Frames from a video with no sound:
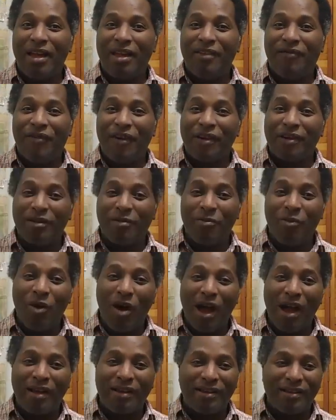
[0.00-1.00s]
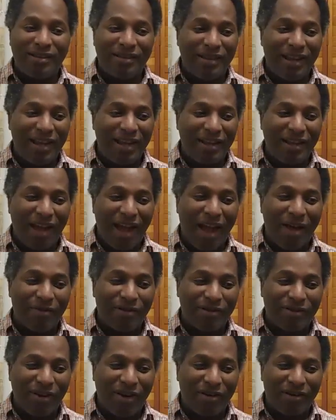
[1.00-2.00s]
if I, the more I understand, I
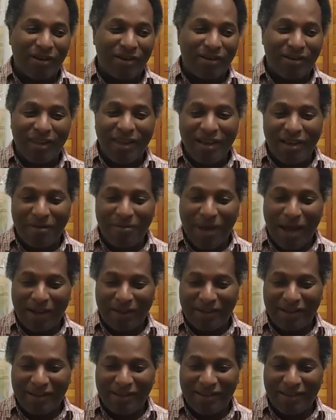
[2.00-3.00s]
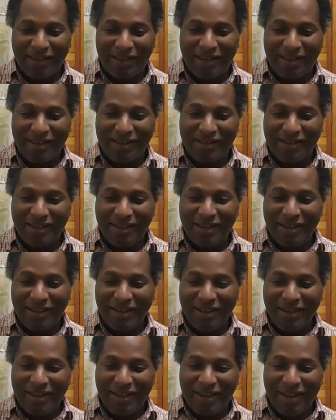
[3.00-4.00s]
start to think about these things.
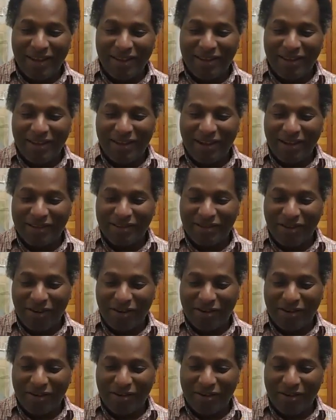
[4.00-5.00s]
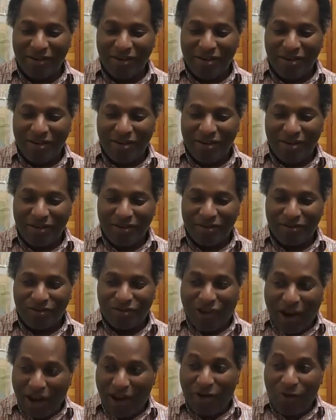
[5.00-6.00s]
And then I start to
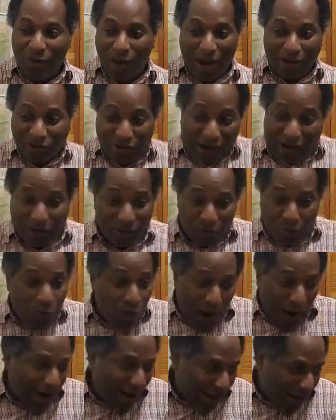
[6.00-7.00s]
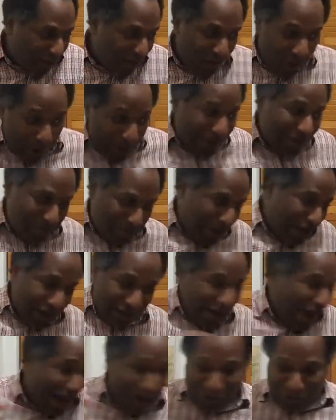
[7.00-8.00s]
try, oh, I try to, oh, I got to avoid
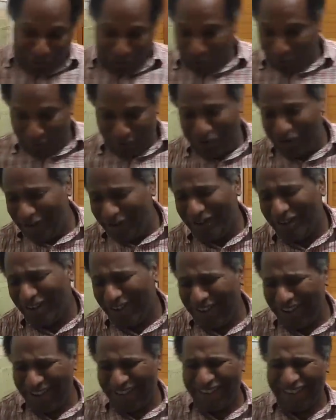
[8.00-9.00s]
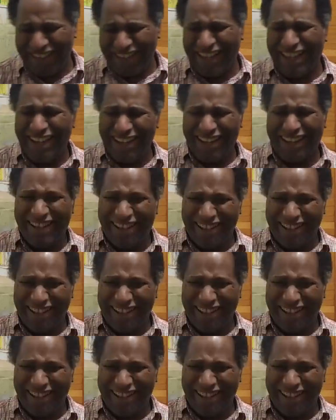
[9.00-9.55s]
being natural. You know, it's like...